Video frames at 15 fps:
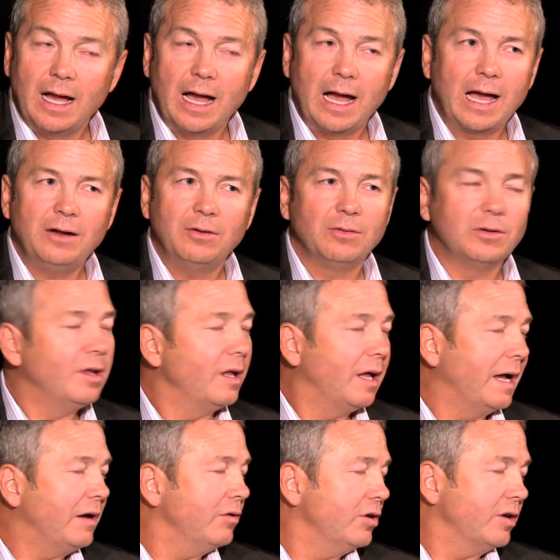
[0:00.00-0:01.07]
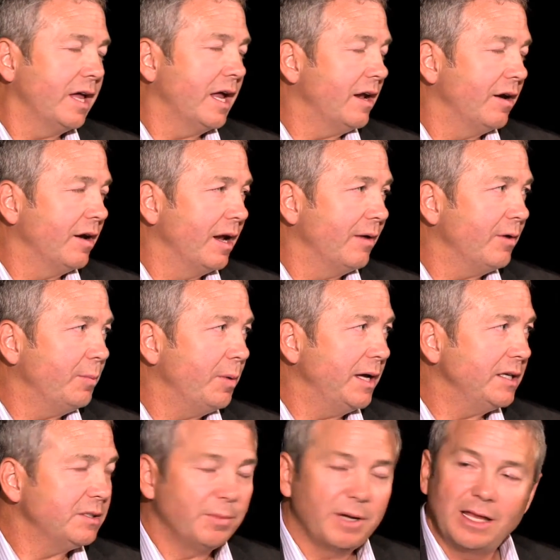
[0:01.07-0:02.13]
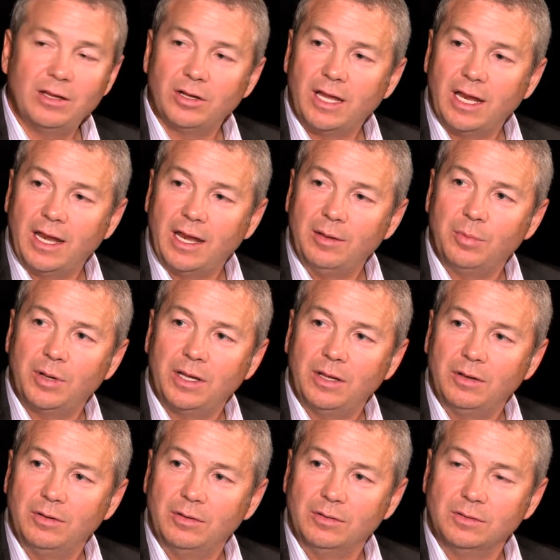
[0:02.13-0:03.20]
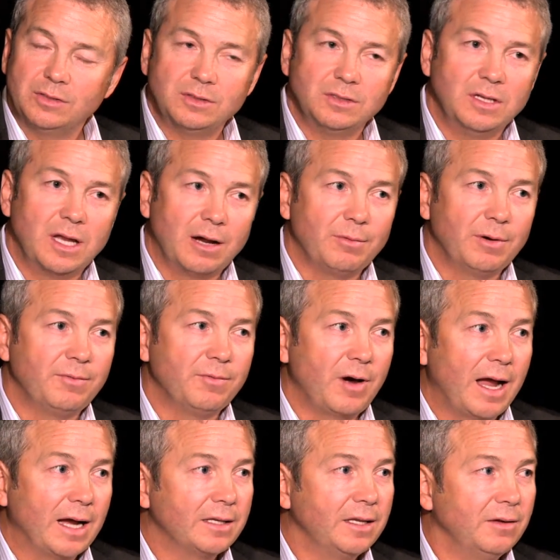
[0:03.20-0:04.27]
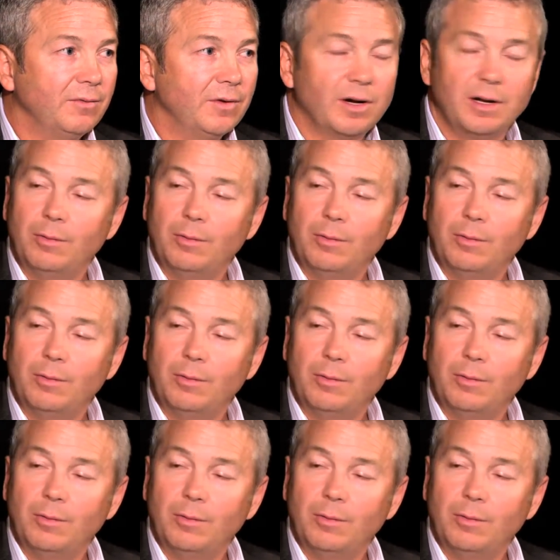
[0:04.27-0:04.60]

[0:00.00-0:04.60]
I don't look at it on every patient, but I look at anybody who's not refracting very